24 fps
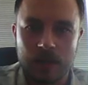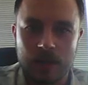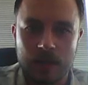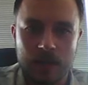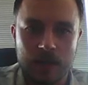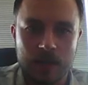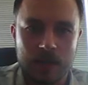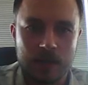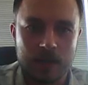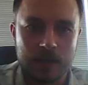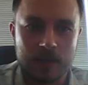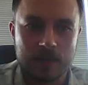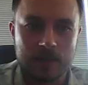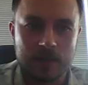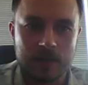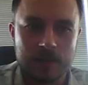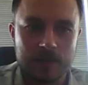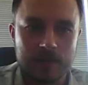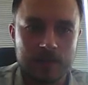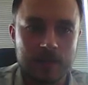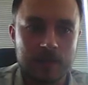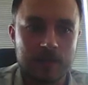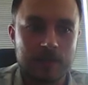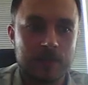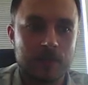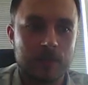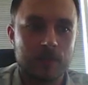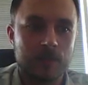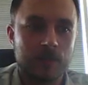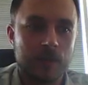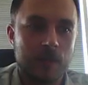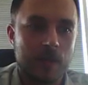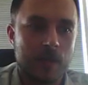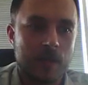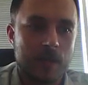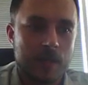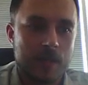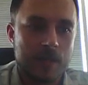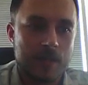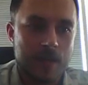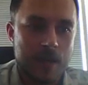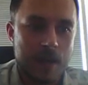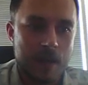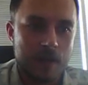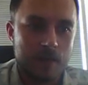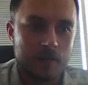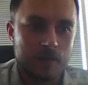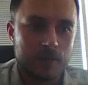And that is it. So
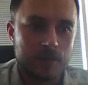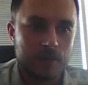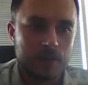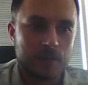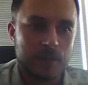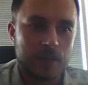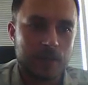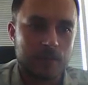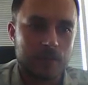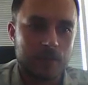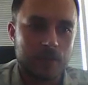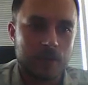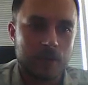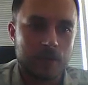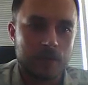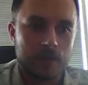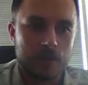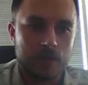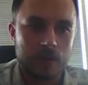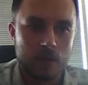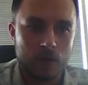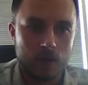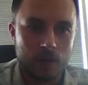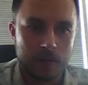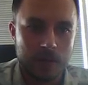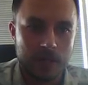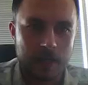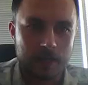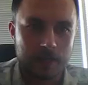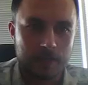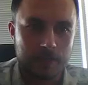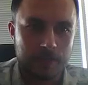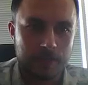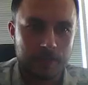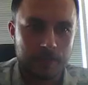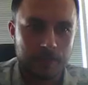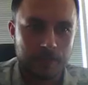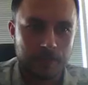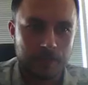now we should be able to go to the home item,